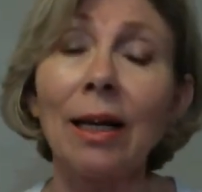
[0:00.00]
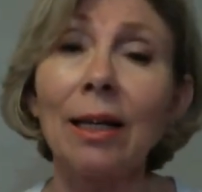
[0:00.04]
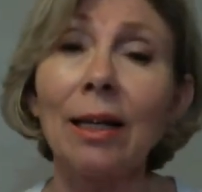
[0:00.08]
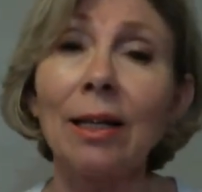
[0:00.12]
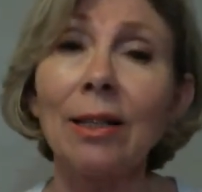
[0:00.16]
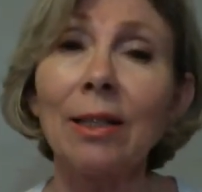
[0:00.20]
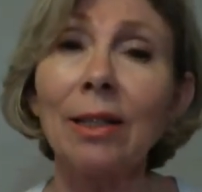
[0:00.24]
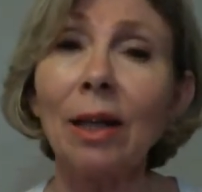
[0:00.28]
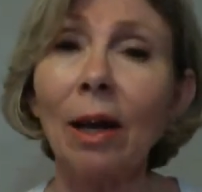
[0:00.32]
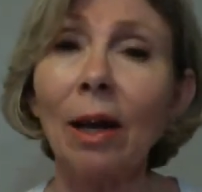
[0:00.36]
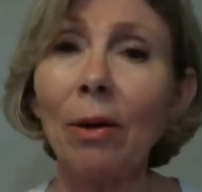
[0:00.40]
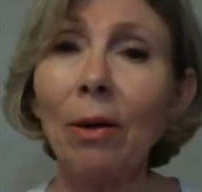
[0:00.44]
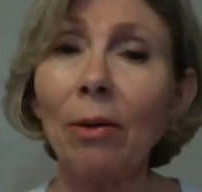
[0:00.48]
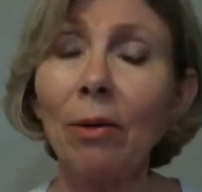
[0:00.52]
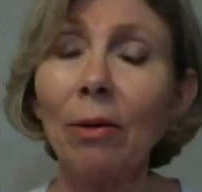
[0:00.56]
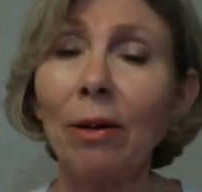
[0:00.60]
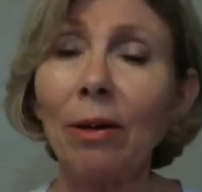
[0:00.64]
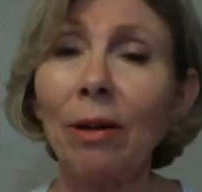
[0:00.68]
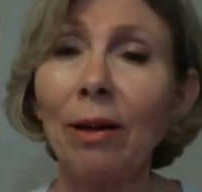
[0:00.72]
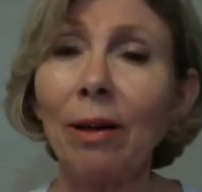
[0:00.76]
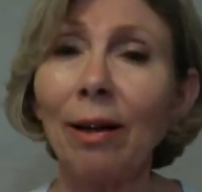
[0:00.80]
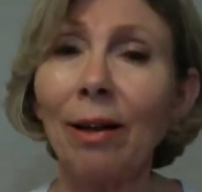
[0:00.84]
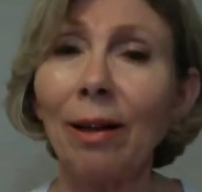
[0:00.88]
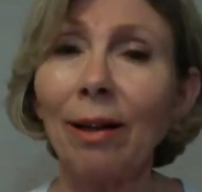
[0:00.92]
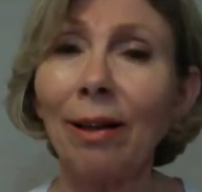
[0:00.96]
So
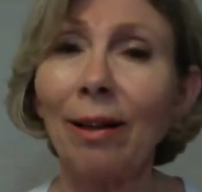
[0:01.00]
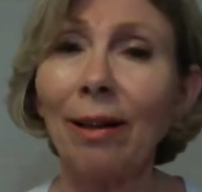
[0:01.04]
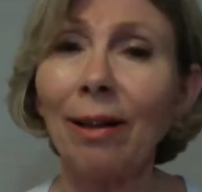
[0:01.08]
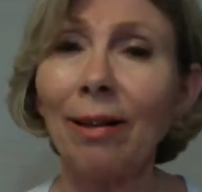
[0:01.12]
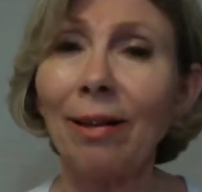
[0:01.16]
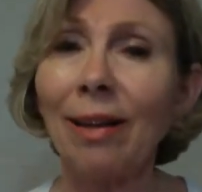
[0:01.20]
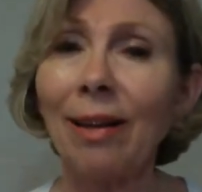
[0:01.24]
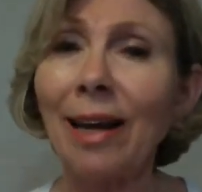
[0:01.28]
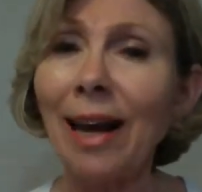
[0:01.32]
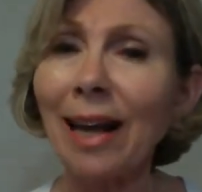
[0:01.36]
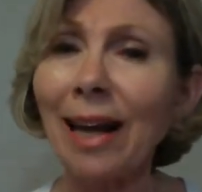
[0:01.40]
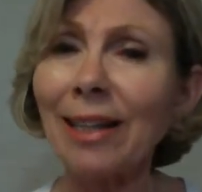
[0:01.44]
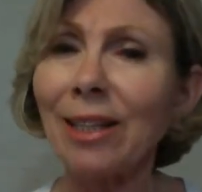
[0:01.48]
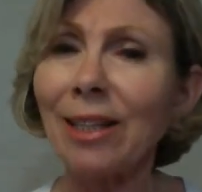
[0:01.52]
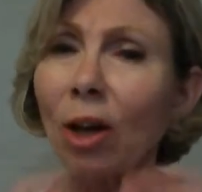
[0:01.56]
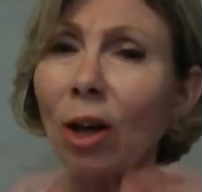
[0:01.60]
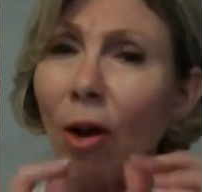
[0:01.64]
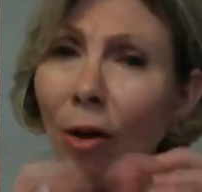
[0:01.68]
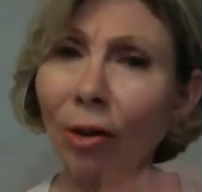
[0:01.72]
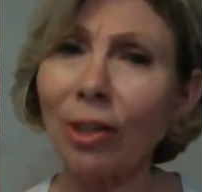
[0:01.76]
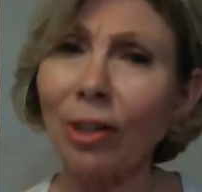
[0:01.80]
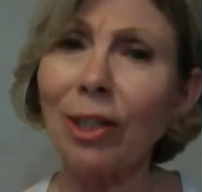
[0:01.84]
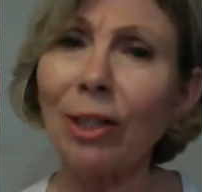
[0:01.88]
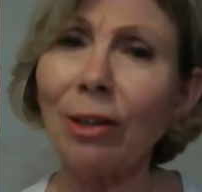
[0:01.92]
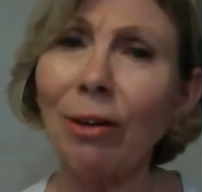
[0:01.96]
the next
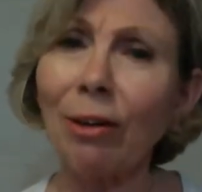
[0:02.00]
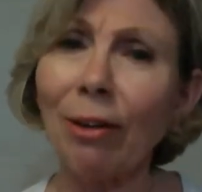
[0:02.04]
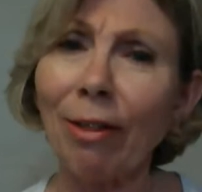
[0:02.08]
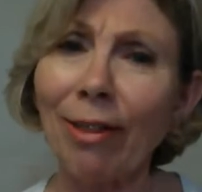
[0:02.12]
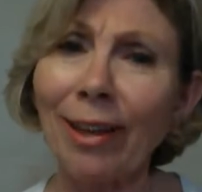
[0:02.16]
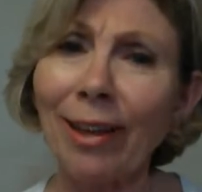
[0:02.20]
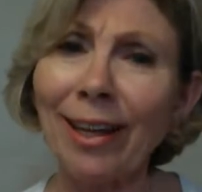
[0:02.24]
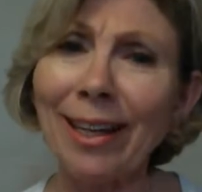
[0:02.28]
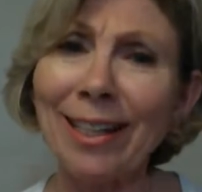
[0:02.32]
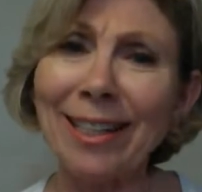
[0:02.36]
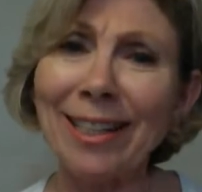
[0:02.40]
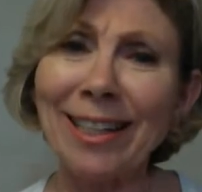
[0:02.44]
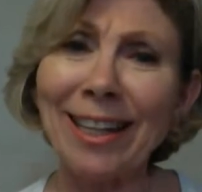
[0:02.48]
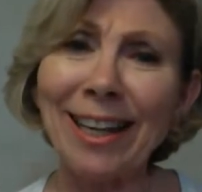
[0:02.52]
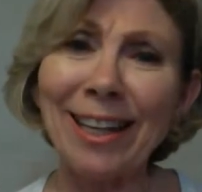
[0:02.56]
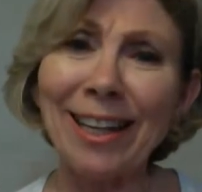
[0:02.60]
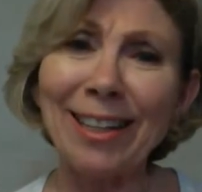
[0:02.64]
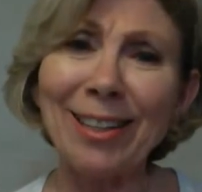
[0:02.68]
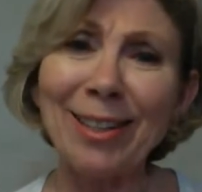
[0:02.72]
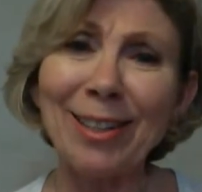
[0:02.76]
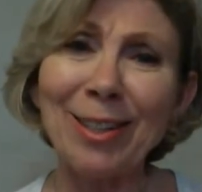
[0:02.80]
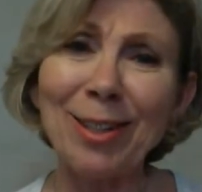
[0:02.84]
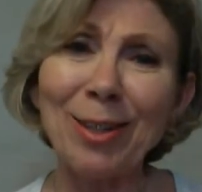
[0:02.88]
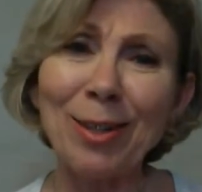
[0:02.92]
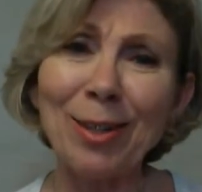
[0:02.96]
logical thing is
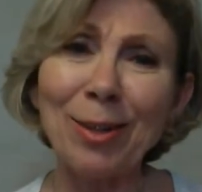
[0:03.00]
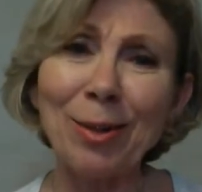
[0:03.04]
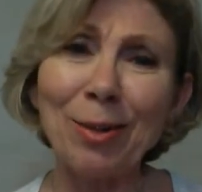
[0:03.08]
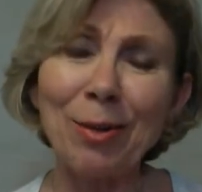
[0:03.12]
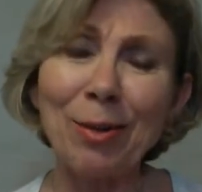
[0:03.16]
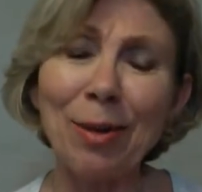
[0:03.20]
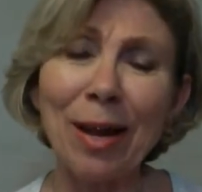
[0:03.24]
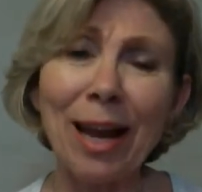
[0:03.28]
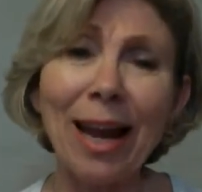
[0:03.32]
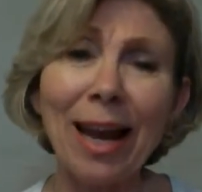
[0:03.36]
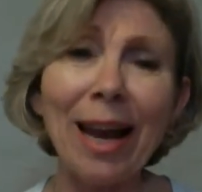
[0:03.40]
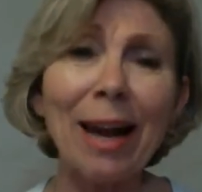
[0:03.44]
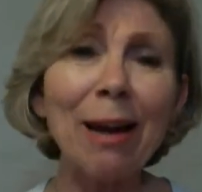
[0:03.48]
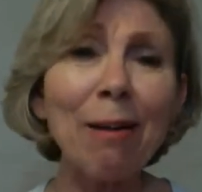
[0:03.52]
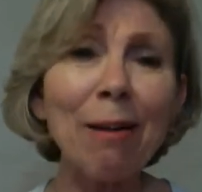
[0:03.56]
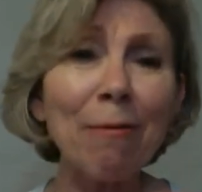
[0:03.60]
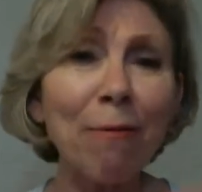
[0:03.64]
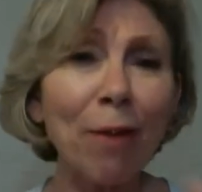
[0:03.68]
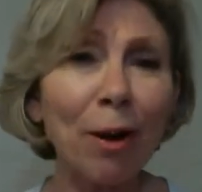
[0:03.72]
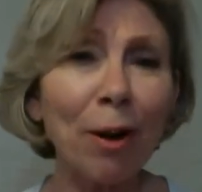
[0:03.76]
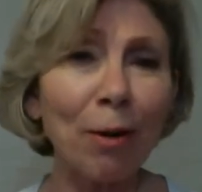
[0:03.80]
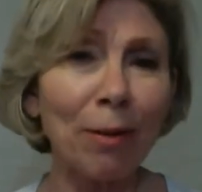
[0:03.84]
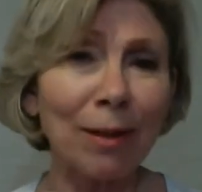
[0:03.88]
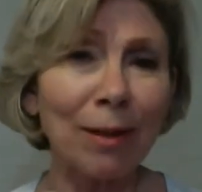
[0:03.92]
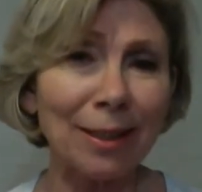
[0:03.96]
then to
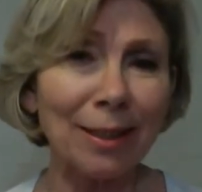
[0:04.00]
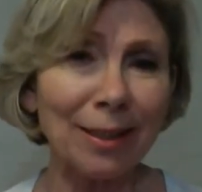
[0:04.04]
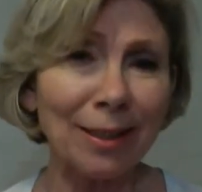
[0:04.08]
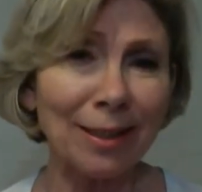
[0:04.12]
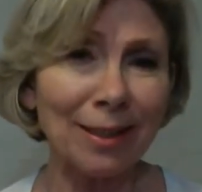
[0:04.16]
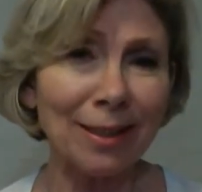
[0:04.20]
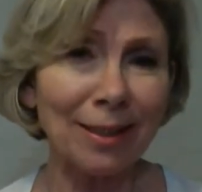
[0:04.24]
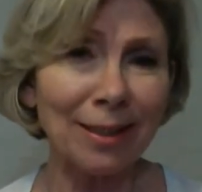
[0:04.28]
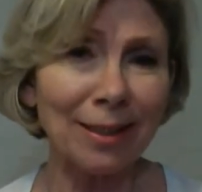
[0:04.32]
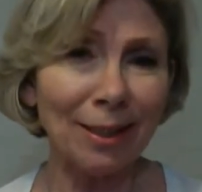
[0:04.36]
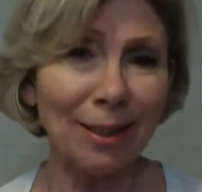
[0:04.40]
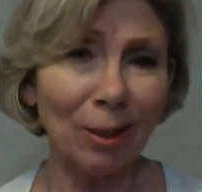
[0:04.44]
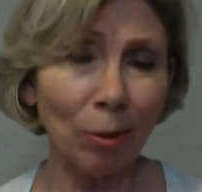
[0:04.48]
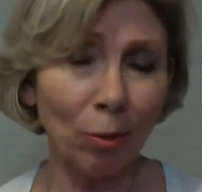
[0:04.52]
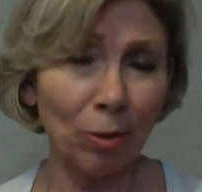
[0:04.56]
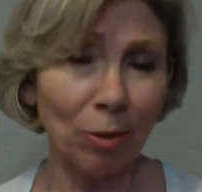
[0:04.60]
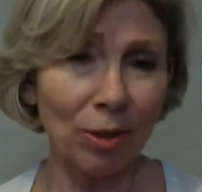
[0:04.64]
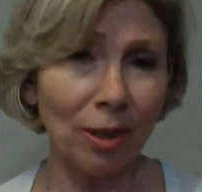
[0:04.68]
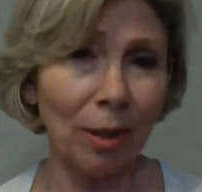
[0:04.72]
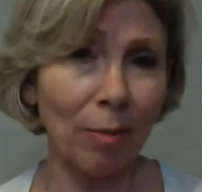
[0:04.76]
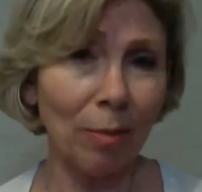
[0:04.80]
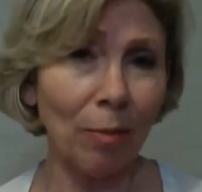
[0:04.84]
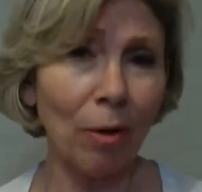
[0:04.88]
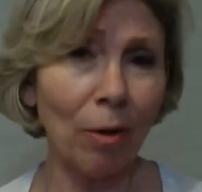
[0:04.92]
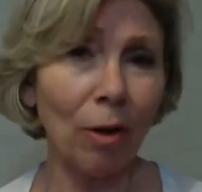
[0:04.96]
influence your
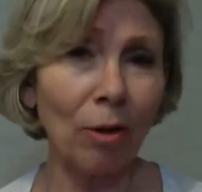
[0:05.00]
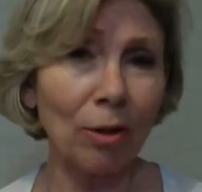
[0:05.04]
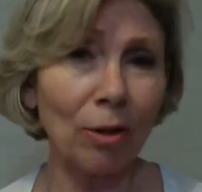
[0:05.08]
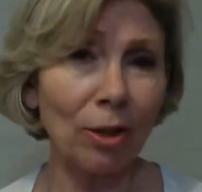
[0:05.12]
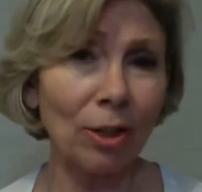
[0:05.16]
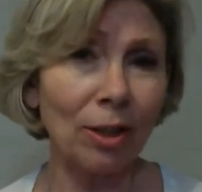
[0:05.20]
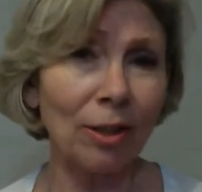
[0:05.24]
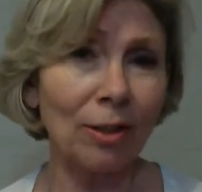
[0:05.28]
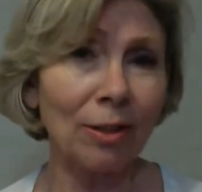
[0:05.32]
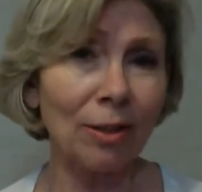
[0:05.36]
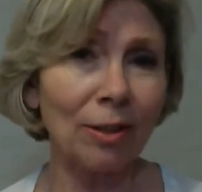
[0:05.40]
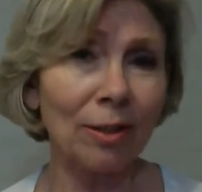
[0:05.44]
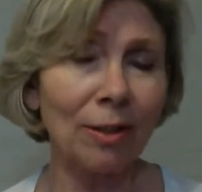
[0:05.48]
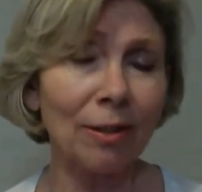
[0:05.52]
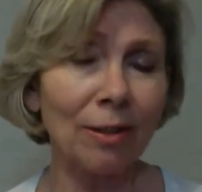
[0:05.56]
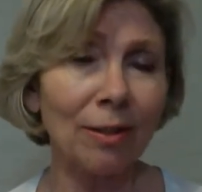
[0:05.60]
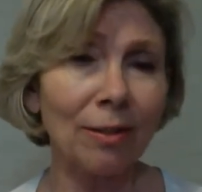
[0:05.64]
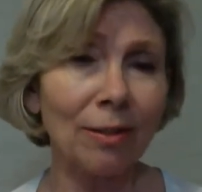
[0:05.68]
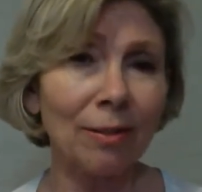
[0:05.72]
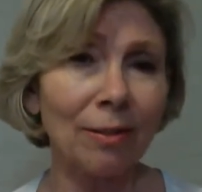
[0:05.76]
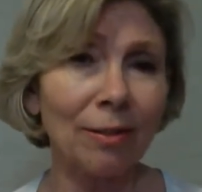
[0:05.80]
subconscious